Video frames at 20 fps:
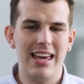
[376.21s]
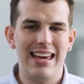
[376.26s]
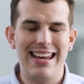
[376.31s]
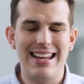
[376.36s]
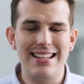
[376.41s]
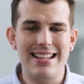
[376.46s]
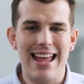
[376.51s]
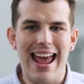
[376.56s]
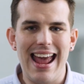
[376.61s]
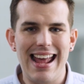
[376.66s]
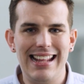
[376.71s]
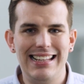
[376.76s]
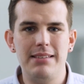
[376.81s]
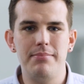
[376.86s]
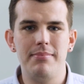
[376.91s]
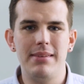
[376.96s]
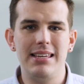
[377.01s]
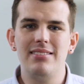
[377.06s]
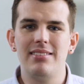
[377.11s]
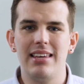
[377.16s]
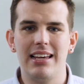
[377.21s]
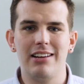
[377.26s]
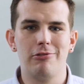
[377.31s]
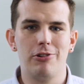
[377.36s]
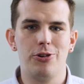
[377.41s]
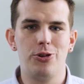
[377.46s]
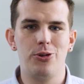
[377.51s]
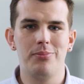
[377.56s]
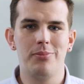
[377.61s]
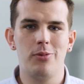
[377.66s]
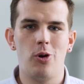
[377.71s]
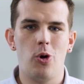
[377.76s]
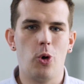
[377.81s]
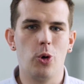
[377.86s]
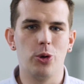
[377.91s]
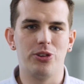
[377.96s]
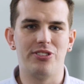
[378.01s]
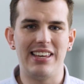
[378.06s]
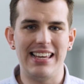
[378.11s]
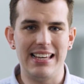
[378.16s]
in any meeting room
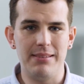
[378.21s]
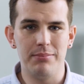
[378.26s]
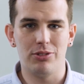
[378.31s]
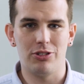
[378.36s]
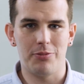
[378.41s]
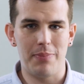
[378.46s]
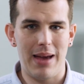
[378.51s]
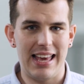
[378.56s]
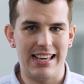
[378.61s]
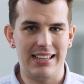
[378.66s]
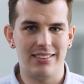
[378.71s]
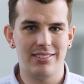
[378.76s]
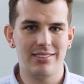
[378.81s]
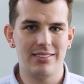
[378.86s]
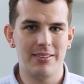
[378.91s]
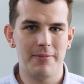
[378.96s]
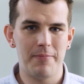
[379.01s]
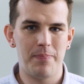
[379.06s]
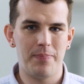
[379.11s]
or team space.